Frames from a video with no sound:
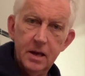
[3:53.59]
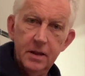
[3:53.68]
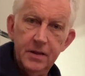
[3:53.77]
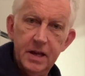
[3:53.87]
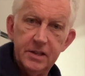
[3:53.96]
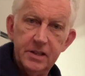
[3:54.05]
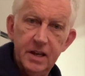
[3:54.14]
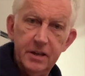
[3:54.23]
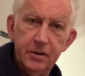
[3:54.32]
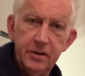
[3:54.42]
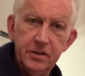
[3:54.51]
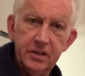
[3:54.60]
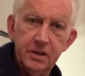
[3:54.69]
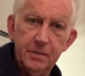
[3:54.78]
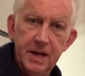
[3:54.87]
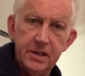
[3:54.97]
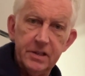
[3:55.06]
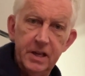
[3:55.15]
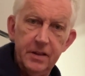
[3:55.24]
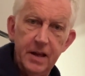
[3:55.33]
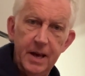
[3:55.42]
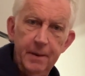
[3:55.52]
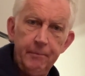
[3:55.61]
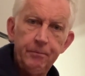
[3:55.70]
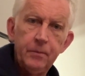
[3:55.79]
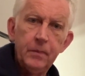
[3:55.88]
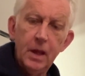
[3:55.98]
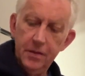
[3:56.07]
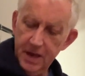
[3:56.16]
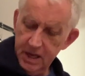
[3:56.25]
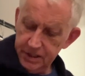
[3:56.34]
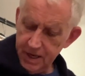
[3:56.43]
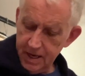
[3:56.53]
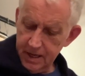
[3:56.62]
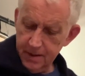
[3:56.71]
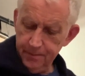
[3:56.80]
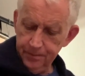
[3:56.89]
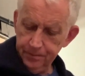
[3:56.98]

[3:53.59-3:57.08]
You can just about see it there. There's a